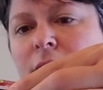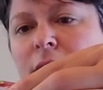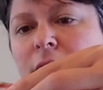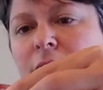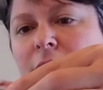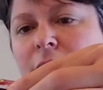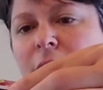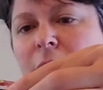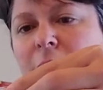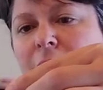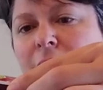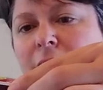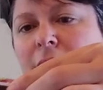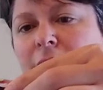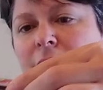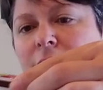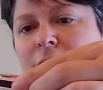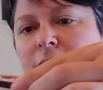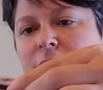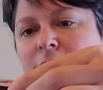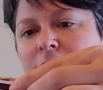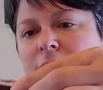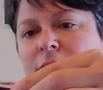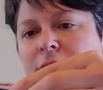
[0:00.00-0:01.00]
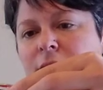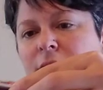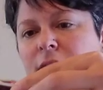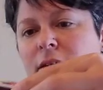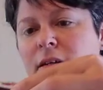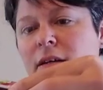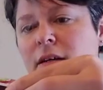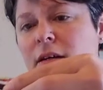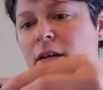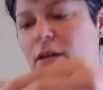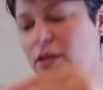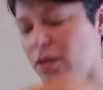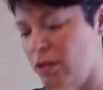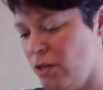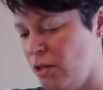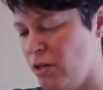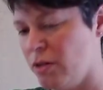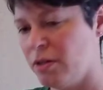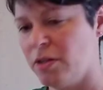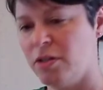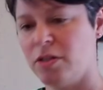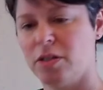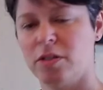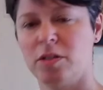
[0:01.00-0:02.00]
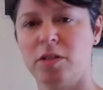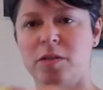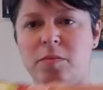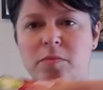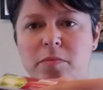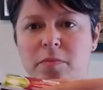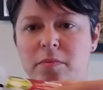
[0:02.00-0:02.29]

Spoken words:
grandparents, you can just